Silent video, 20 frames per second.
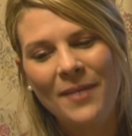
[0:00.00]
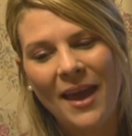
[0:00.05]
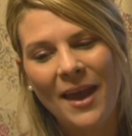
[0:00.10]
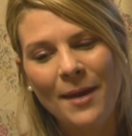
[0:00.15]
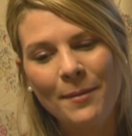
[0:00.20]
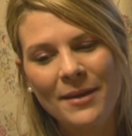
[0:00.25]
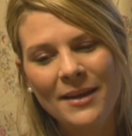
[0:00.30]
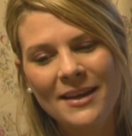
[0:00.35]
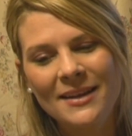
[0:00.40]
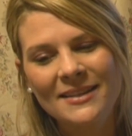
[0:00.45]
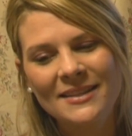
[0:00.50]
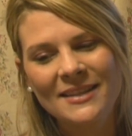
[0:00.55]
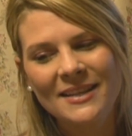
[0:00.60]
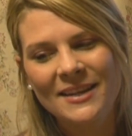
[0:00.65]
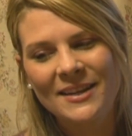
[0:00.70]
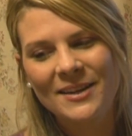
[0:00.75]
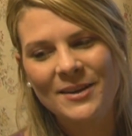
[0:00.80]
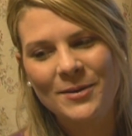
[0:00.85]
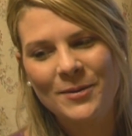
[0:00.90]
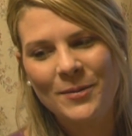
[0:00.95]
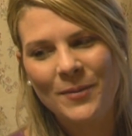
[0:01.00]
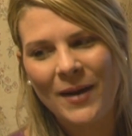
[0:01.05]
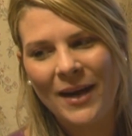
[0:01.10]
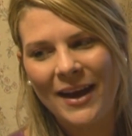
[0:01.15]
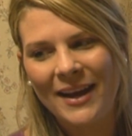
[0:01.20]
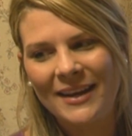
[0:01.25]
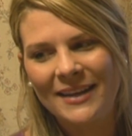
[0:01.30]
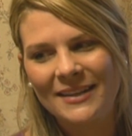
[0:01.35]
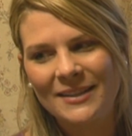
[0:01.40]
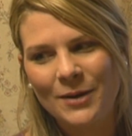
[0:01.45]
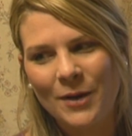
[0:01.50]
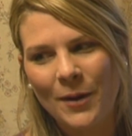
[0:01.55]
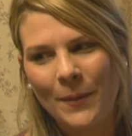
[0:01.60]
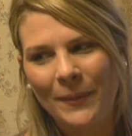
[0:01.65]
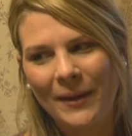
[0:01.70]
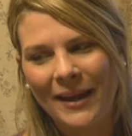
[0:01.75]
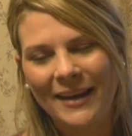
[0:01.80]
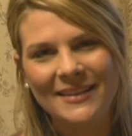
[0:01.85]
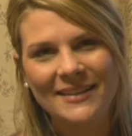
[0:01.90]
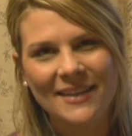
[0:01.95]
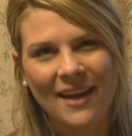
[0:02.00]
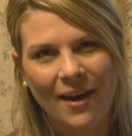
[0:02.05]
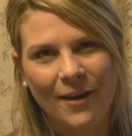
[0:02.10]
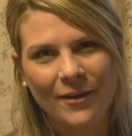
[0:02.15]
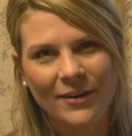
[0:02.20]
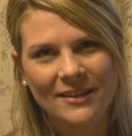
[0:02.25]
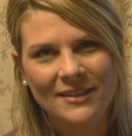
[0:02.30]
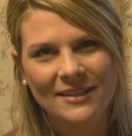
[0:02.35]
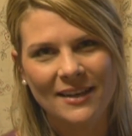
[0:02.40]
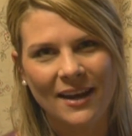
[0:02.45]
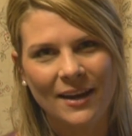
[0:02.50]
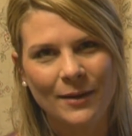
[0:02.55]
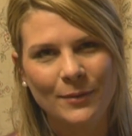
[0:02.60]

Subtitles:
Amy is a quite complex character.